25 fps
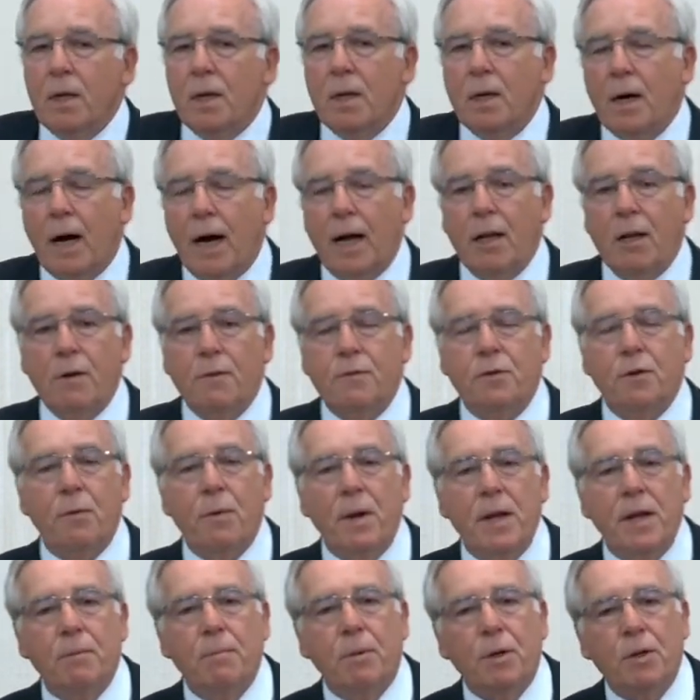I love to
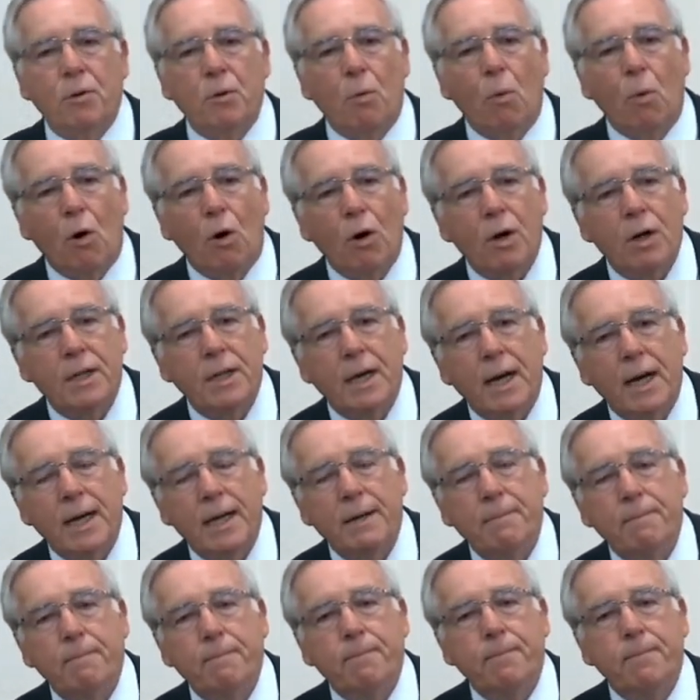read about the
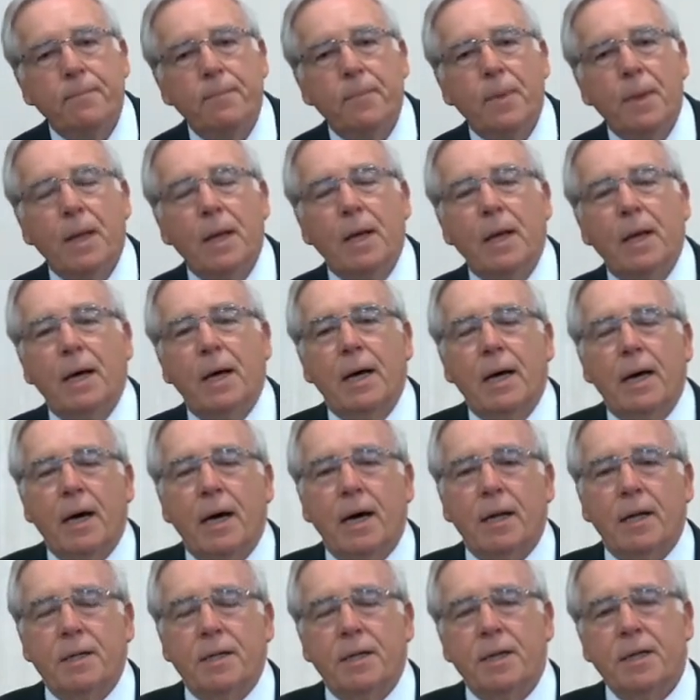wartime.
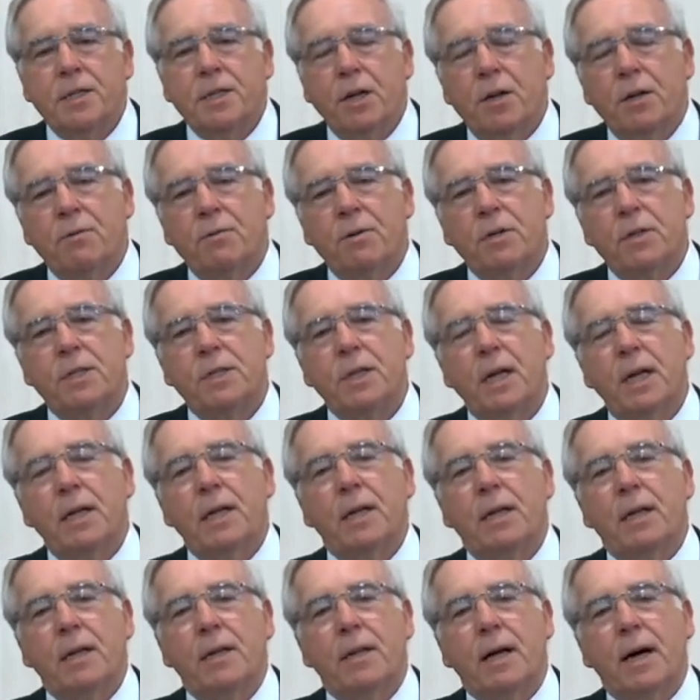And it is
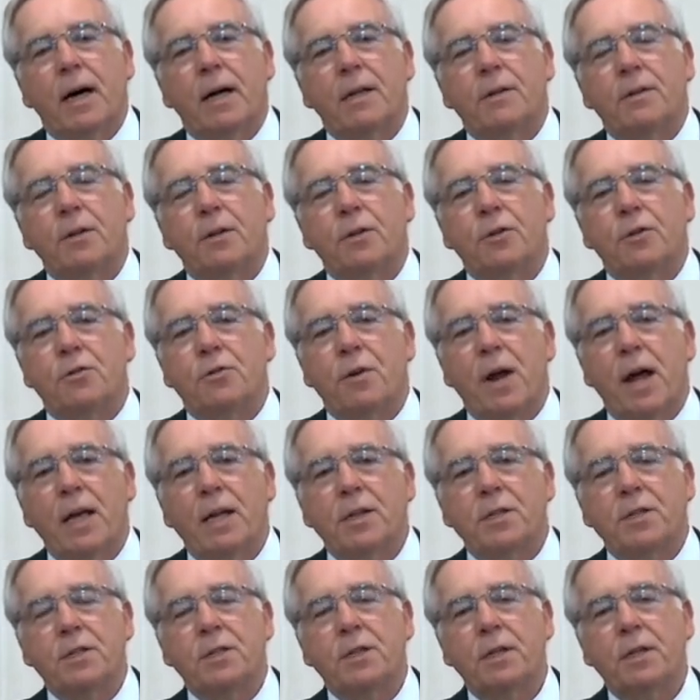interesting that
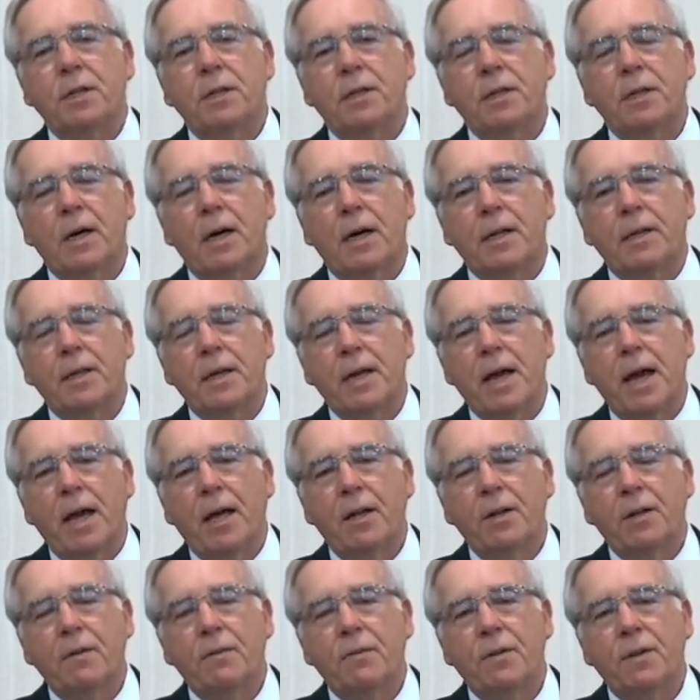Dresden, at the
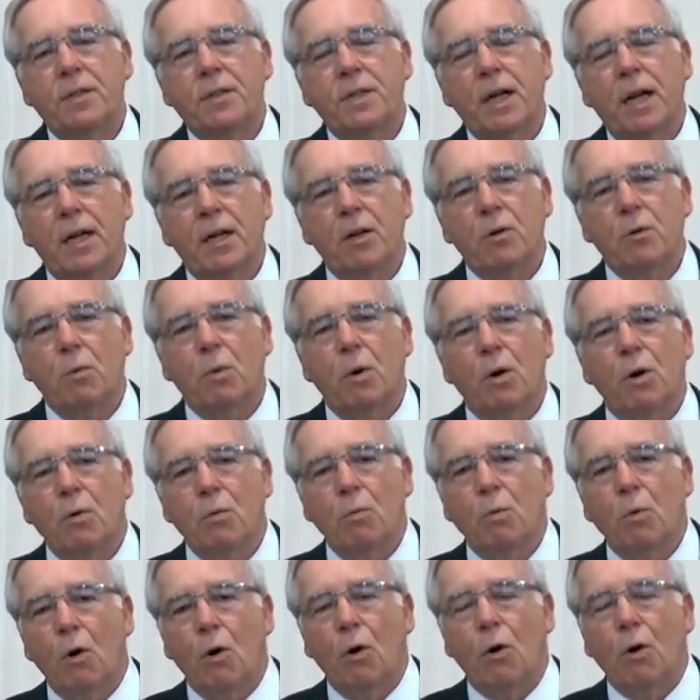end of the Second World
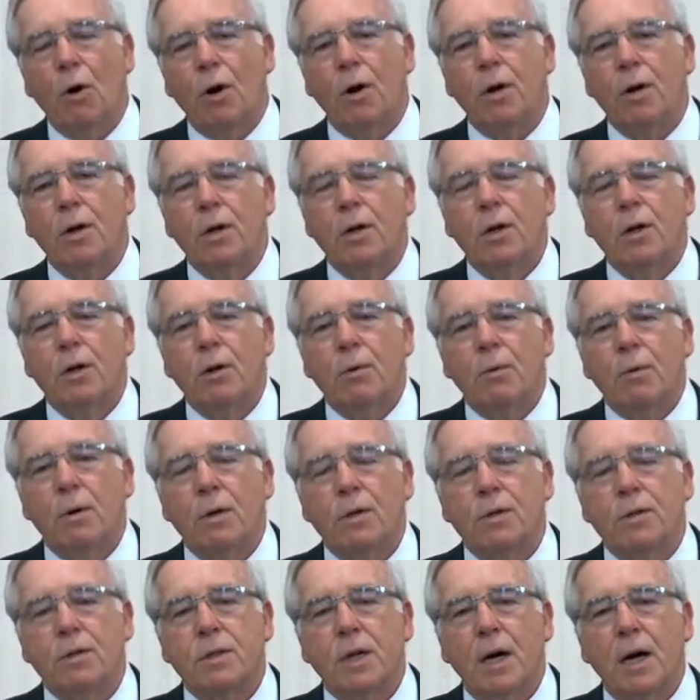War,
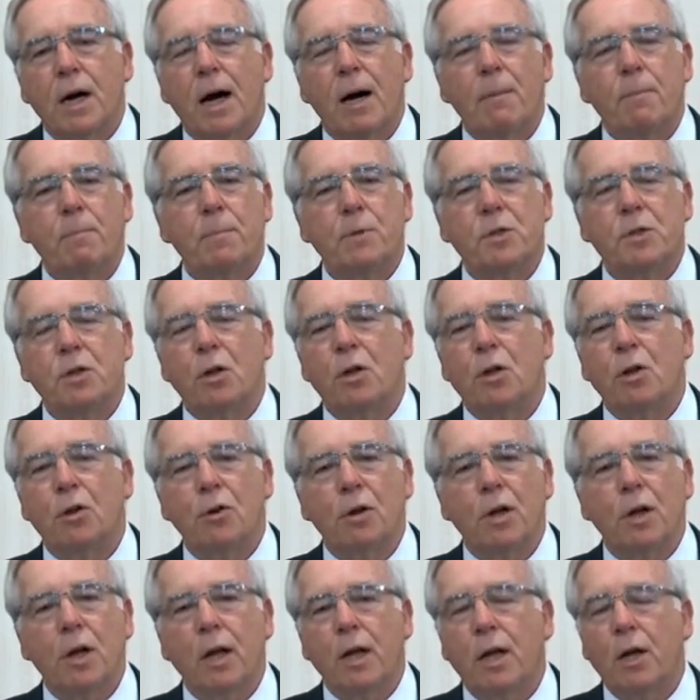was
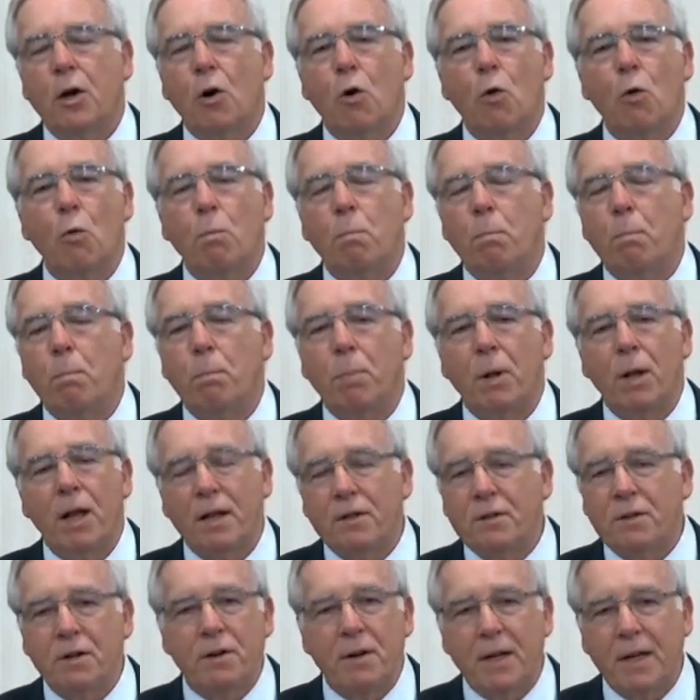absolutely
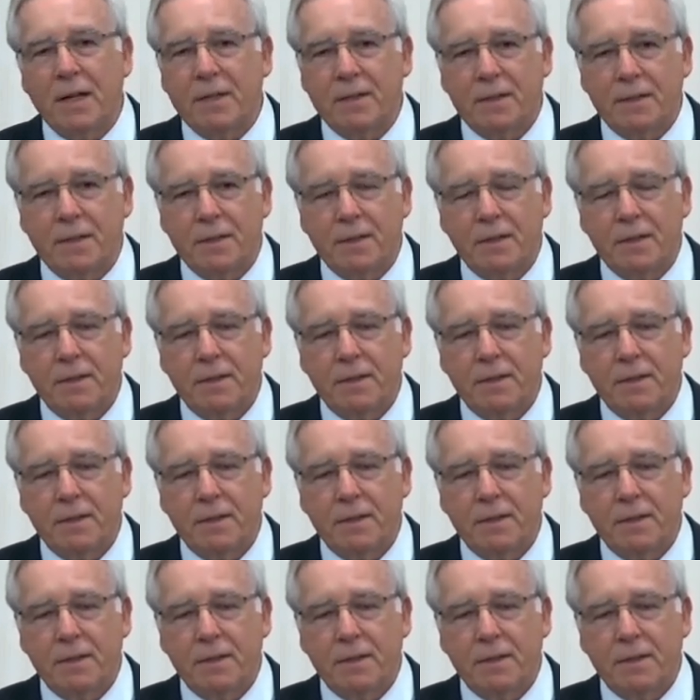obliterated